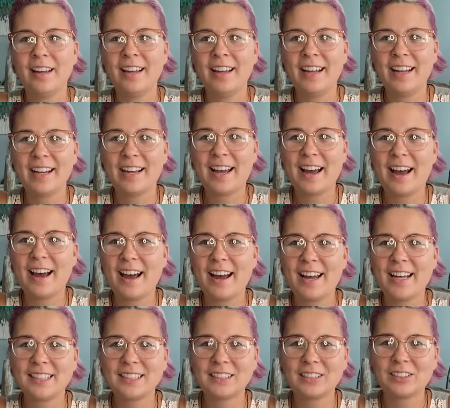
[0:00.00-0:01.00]
Hey
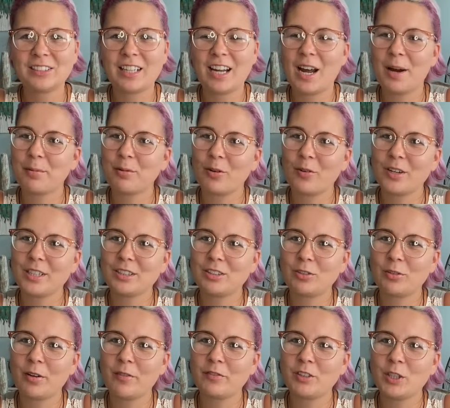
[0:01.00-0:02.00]
guys, today I'm going to
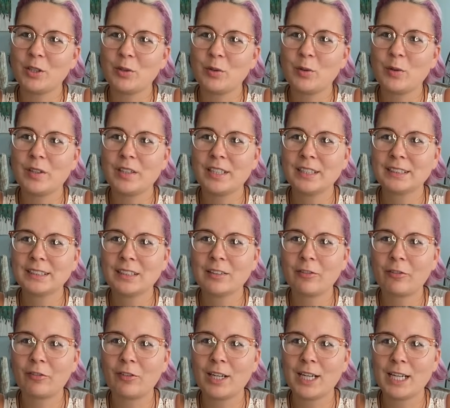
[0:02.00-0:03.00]
review this
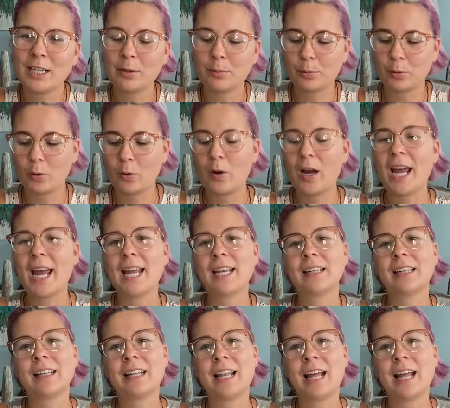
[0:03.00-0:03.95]
inflatable and